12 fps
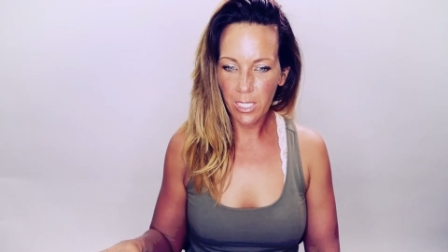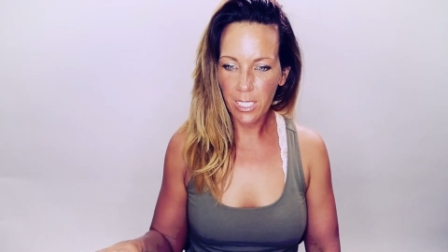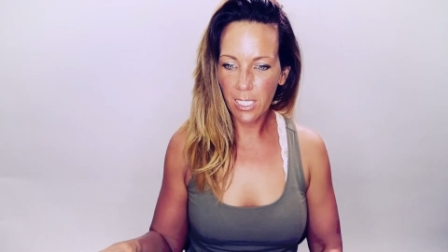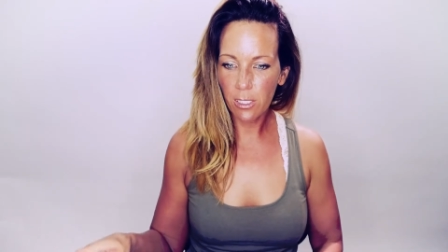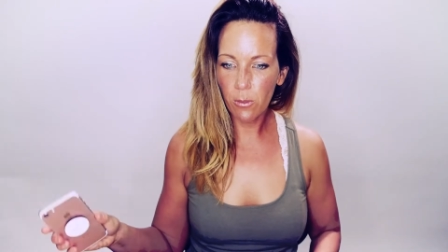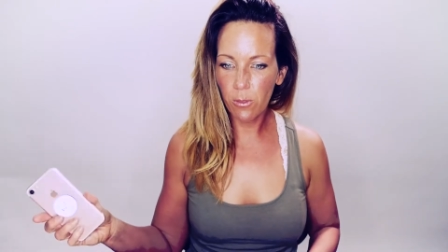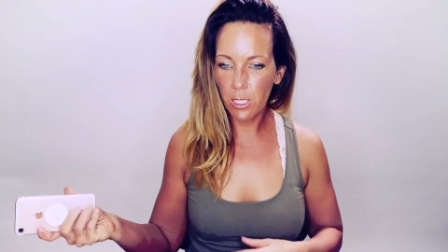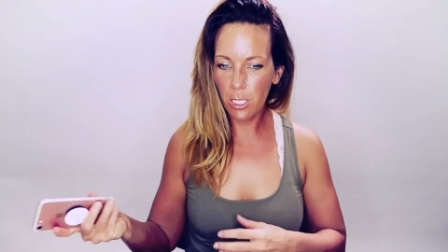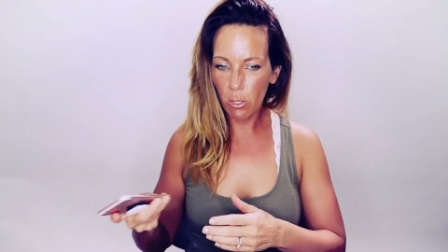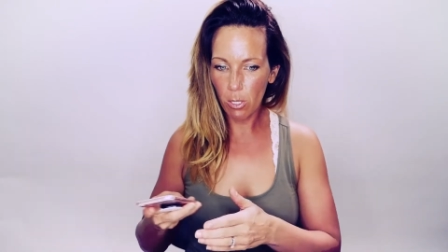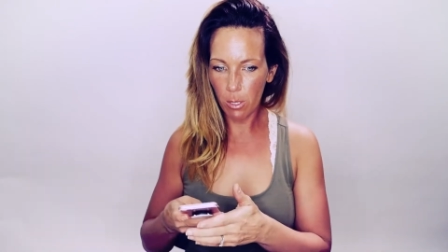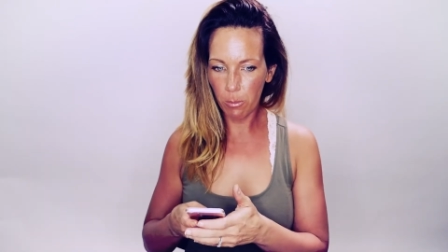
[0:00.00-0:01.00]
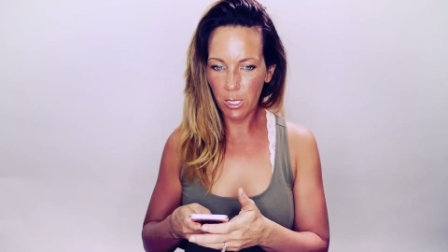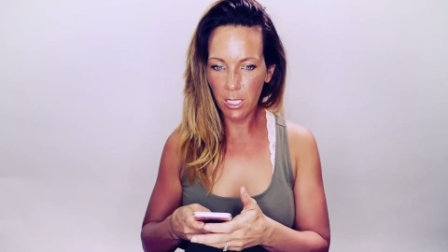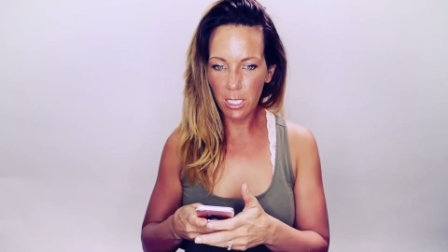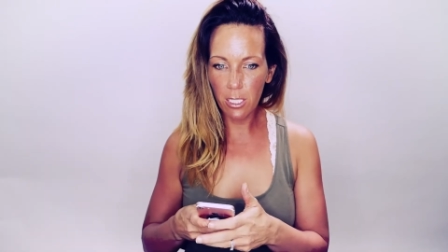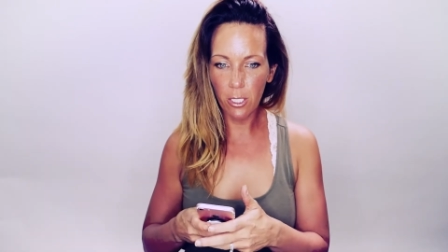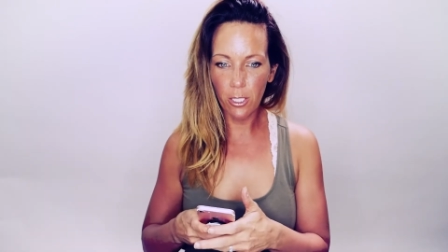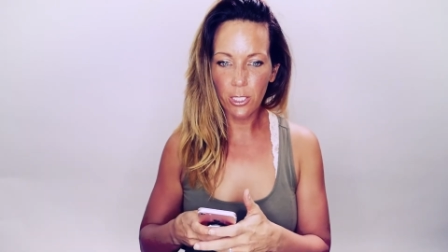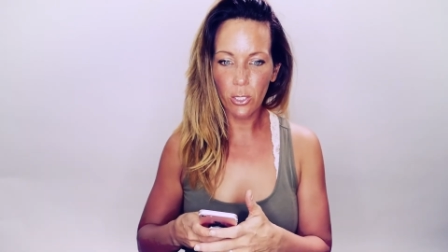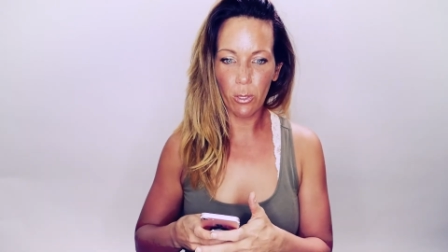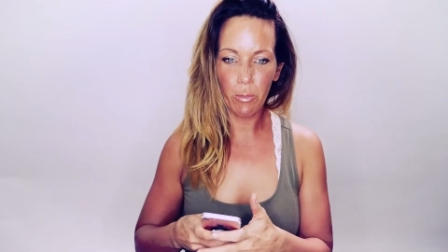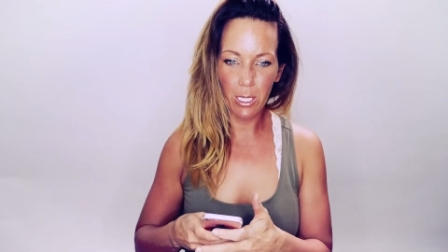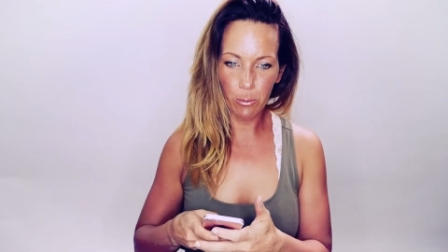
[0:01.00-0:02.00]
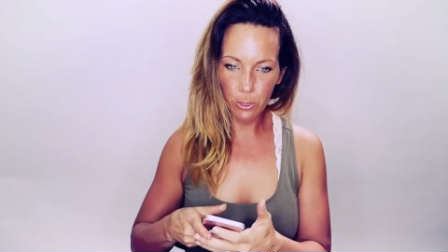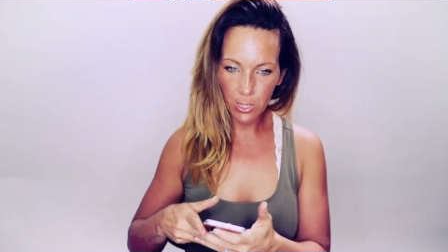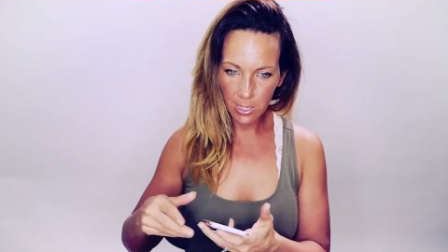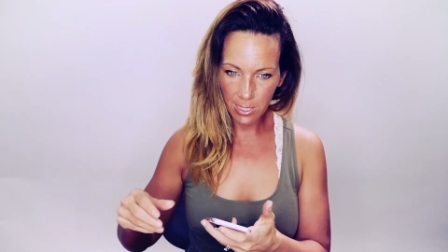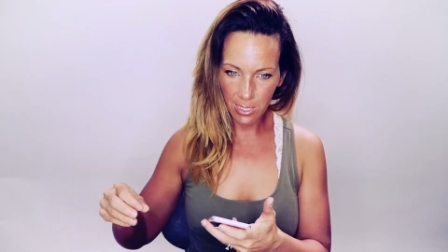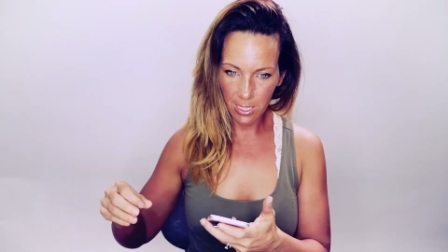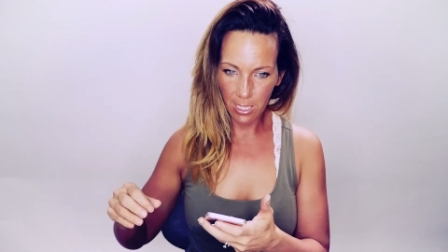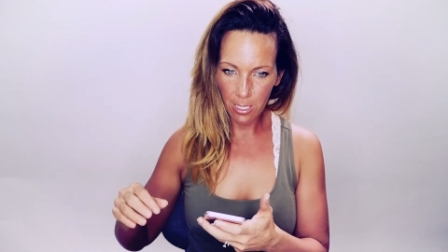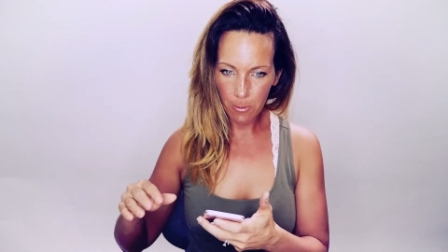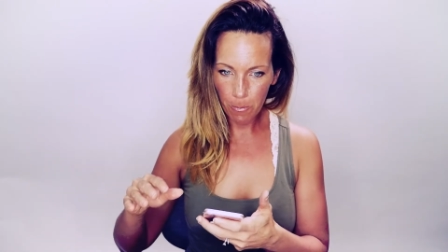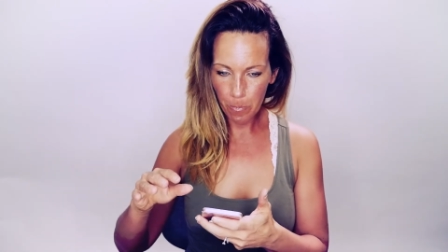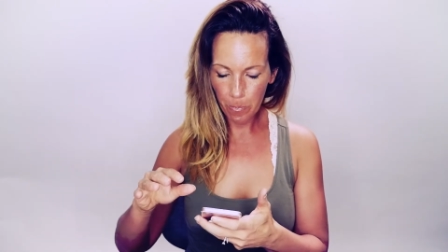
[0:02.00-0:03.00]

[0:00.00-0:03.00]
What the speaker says: get the video up here so I'm able to see it.